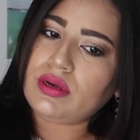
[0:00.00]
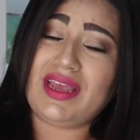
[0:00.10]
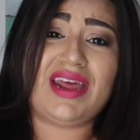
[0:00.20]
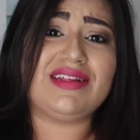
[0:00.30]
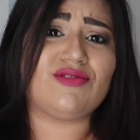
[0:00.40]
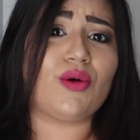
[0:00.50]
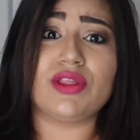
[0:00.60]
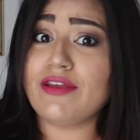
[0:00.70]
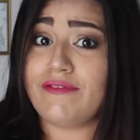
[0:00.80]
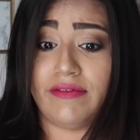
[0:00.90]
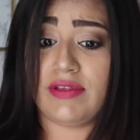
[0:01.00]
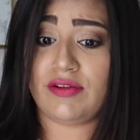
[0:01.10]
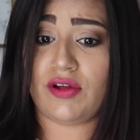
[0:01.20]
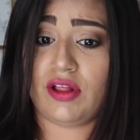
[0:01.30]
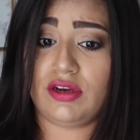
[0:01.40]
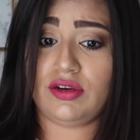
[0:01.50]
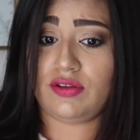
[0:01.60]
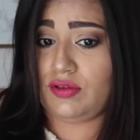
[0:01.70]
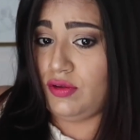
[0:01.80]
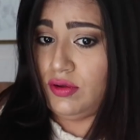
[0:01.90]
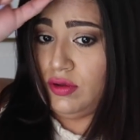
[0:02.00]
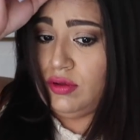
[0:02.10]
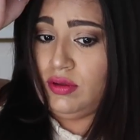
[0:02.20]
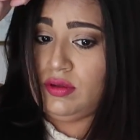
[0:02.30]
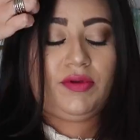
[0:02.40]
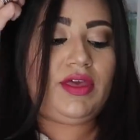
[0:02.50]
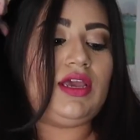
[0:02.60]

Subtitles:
And again, it's only $15. Remember